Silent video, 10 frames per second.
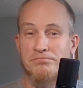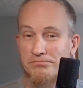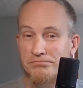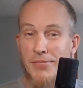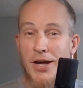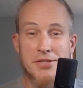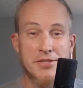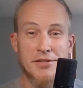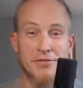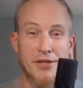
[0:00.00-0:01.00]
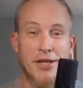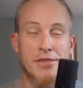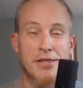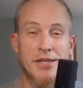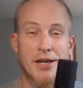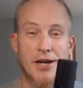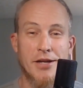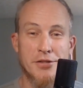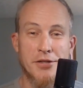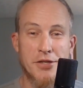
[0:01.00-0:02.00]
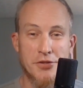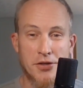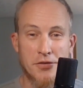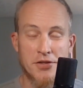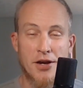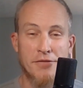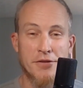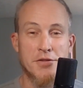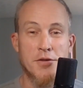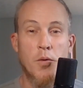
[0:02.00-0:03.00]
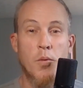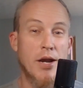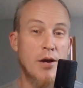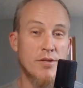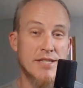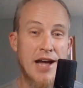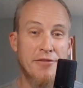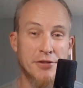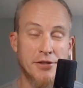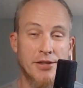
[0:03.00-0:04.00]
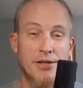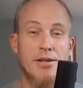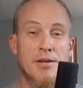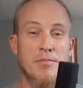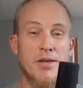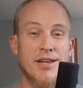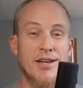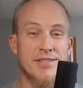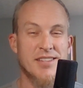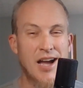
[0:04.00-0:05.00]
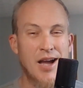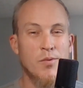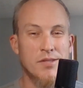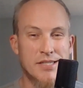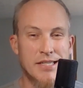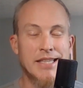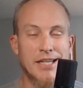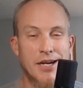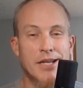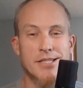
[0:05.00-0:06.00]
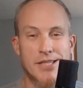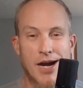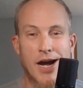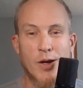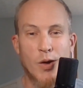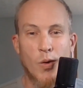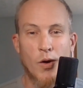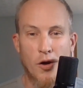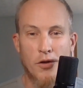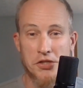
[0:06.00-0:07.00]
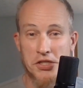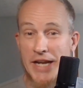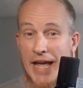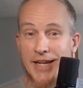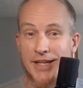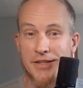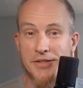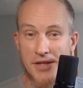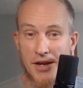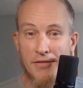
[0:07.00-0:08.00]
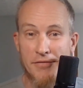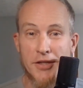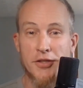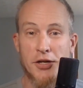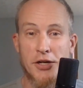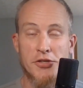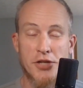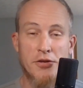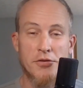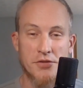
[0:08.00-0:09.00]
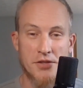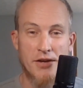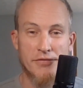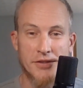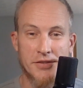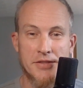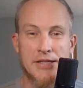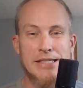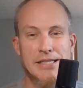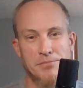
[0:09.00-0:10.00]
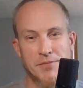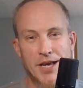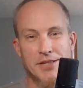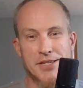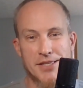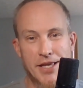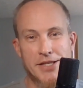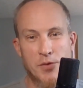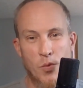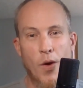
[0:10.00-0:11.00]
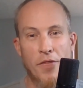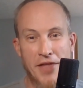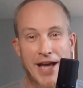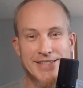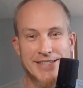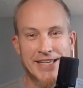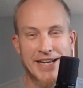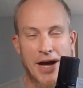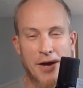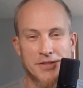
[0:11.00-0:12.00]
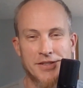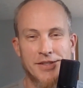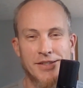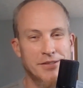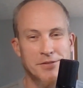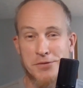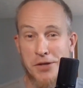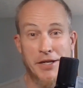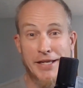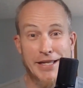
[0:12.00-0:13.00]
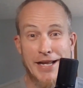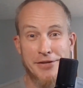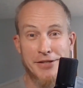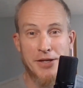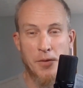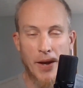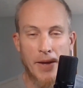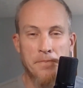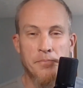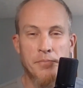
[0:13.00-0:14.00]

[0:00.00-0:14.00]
must have let the Attorney General's office know what I was after because I was declaring to the High Court all the shenanigans of the Attorney General's office, guessing they didn't want that to get out. Gonna get out anyway.